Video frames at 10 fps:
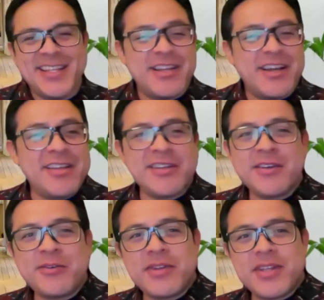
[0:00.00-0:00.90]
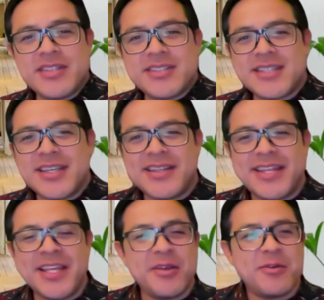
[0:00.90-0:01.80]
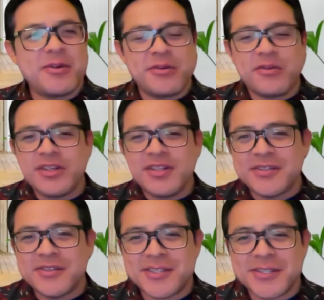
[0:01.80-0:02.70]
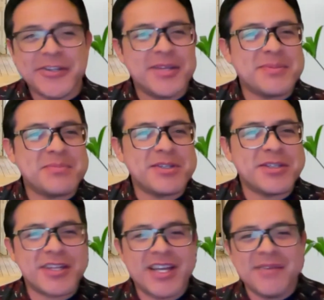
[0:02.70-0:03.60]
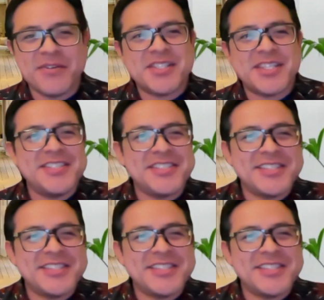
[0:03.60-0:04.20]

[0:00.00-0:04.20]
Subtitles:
No, this is thank you. You're stirring up some good conversation.